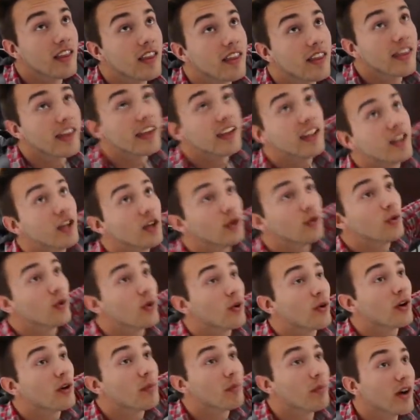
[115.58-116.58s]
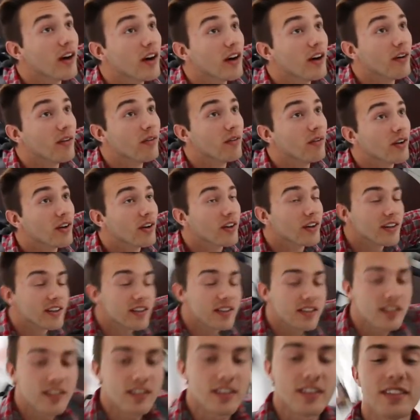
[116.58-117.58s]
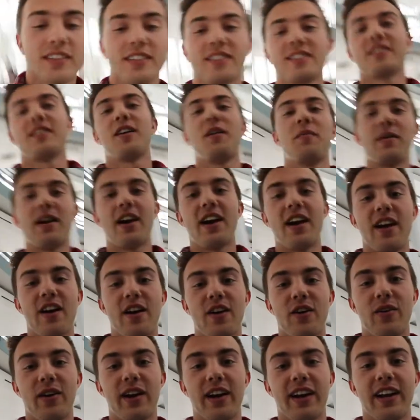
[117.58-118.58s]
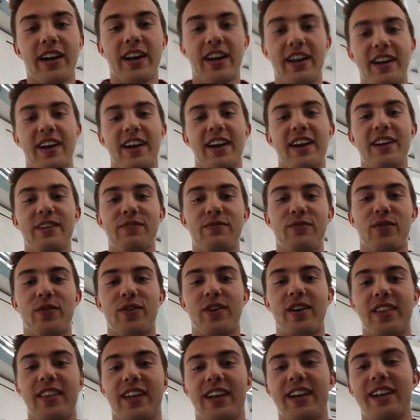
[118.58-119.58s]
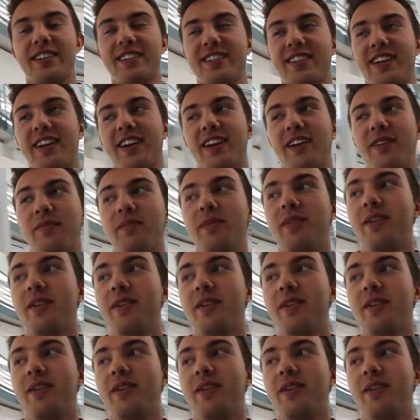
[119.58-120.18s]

thank you Lord above, somehow I got a 94 on that exam.